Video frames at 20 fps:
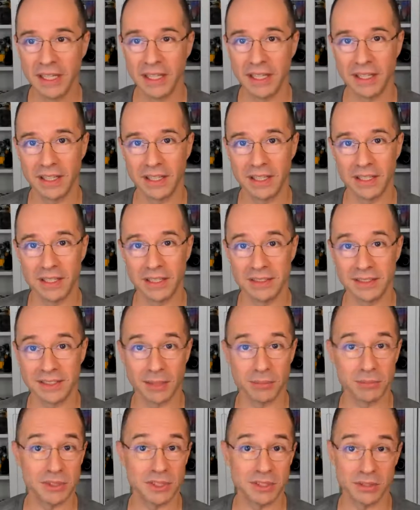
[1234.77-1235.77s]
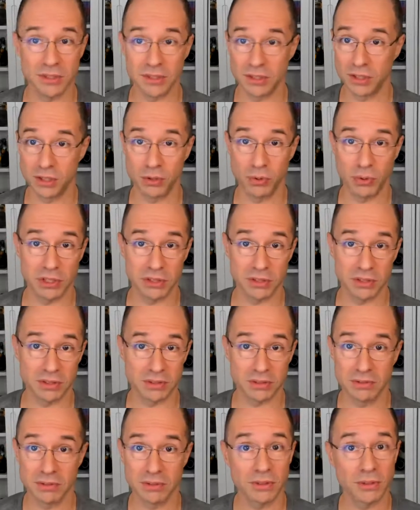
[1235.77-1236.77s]
in some
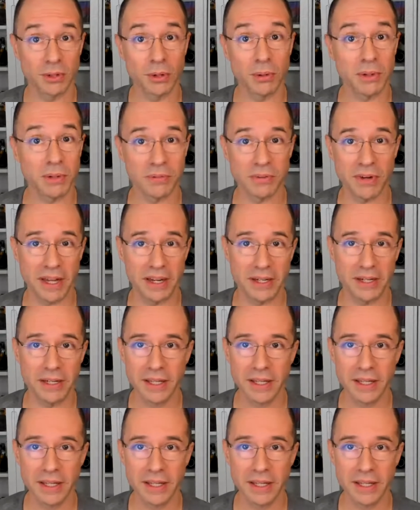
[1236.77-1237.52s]
situations. Totally fine.